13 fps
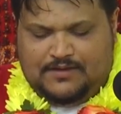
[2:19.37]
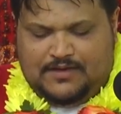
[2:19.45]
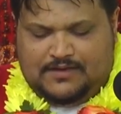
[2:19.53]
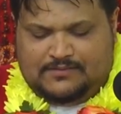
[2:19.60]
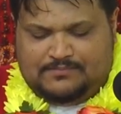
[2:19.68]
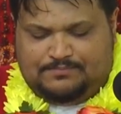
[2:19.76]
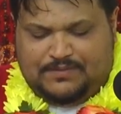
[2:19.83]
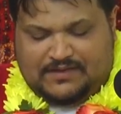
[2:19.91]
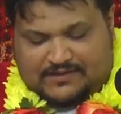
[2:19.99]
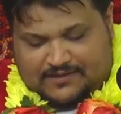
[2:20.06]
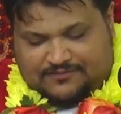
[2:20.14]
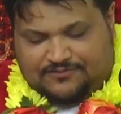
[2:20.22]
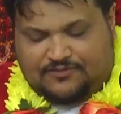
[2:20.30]
in
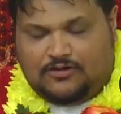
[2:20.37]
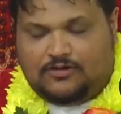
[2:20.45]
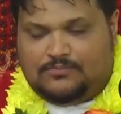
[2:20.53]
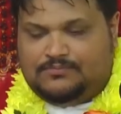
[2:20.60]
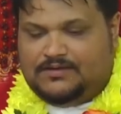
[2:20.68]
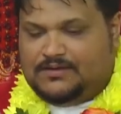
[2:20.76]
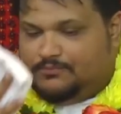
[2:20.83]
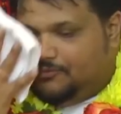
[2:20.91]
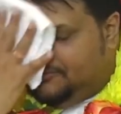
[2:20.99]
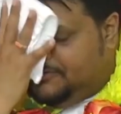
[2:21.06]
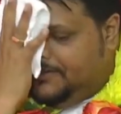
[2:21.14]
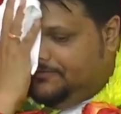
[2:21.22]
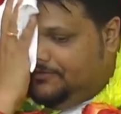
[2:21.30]
Pitya form, in
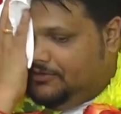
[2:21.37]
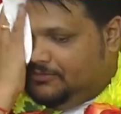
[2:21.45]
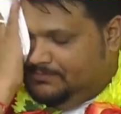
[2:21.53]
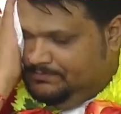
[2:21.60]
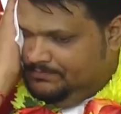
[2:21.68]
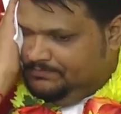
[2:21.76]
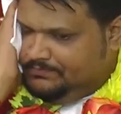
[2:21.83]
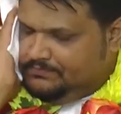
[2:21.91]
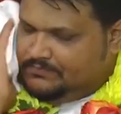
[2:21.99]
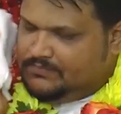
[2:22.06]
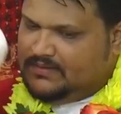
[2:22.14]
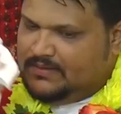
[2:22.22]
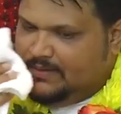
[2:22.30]
multi form,
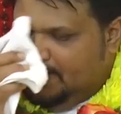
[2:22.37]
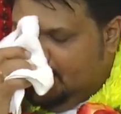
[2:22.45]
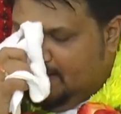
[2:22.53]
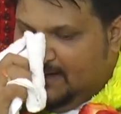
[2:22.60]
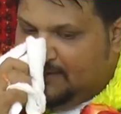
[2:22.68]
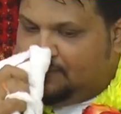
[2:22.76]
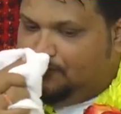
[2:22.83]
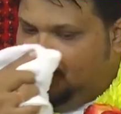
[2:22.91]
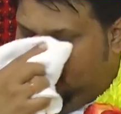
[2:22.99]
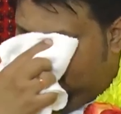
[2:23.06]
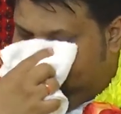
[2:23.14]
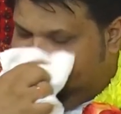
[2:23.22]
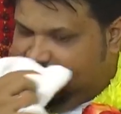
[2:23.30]
and
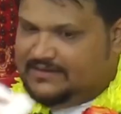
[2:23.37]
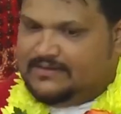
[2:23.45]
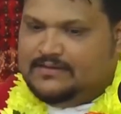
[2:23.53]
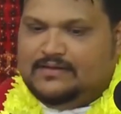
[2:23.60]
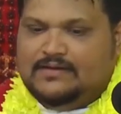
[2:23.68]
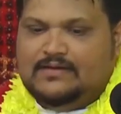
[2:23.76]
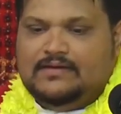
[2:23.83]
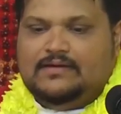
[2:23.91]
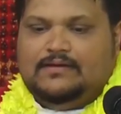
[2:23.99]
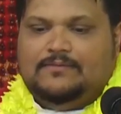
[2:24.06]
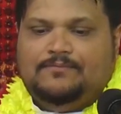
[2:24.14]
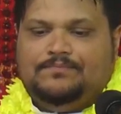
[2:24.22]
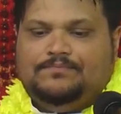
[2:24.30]
one of the
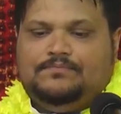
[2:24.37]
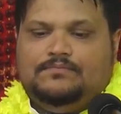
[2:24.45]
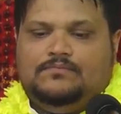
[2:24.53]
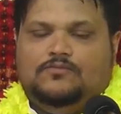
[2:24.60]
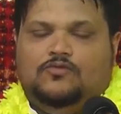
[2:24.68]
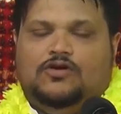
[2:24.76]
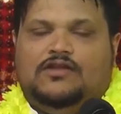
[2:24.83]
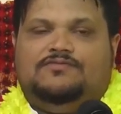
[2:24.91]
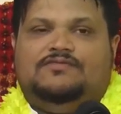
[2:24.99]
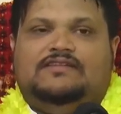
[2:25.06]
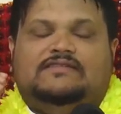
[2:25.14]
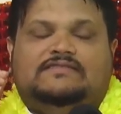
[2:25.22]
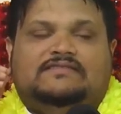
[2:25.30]
one of
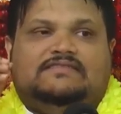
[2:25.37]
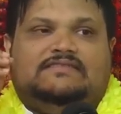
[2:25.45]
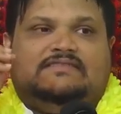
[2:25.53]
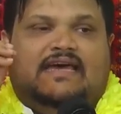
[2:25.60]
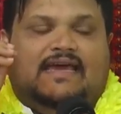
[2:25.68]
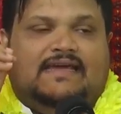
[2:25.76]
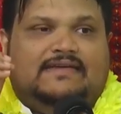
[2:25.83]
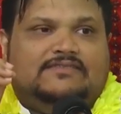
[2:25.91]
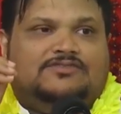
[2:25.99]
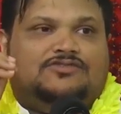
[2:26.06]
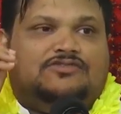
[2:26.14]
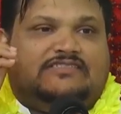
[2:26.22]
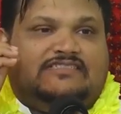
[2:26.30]
the
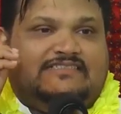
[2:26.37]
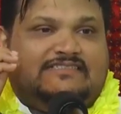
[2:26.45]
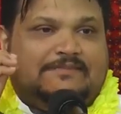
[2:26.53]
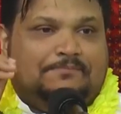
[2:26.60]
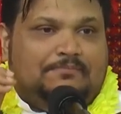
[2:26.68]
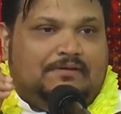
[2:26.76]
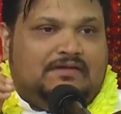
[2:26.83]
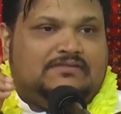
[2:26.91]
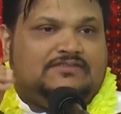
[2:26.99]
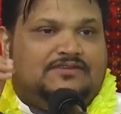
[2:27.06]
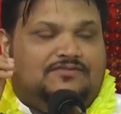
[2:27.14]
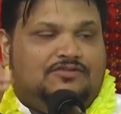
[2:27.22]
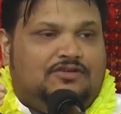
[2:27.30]
signs or
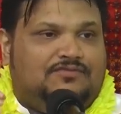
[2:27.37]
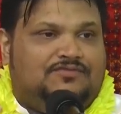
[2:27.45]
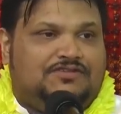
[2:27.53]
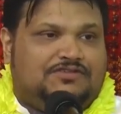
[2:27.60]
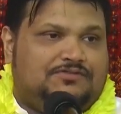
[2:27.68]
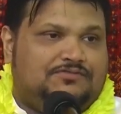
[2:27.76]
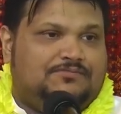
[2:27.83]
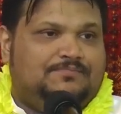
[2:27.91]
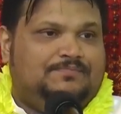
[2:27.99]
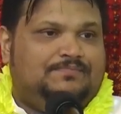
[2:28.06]
symbols of Lord Vishnu